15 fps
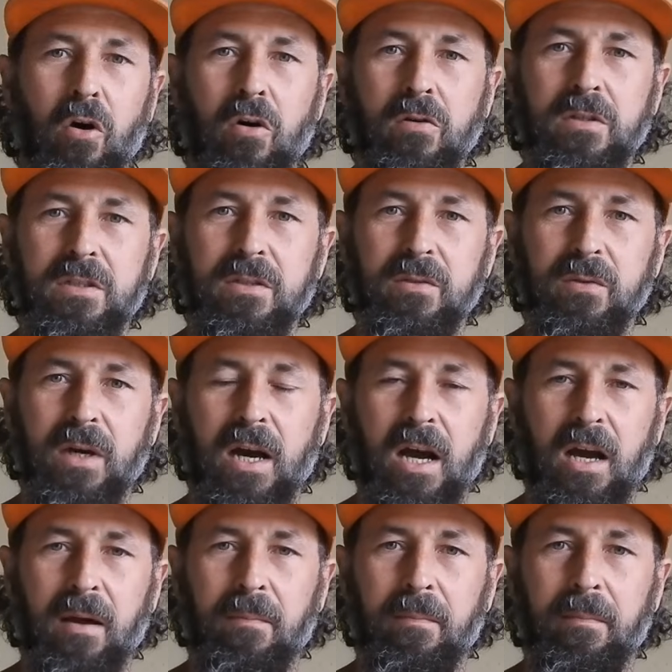honked,
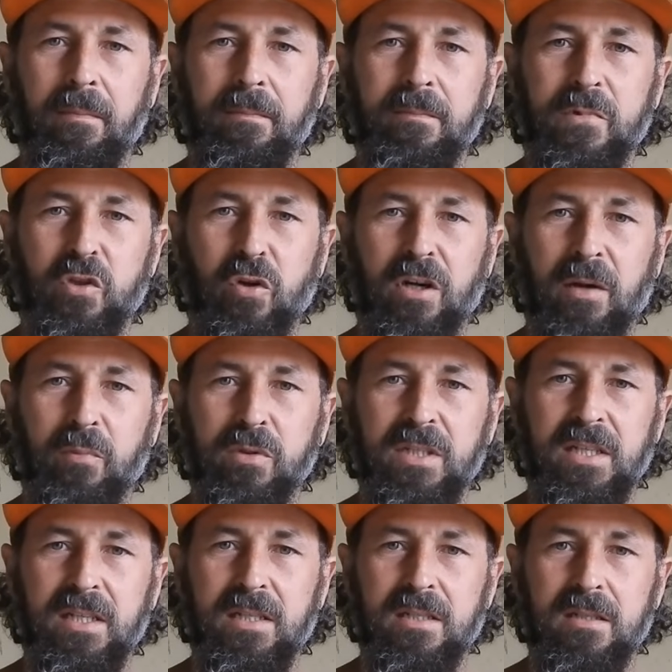saw a couple of
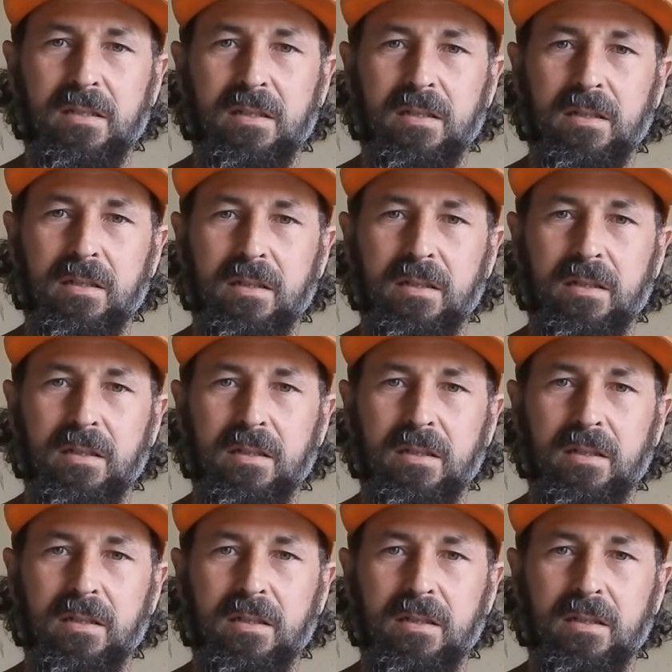deers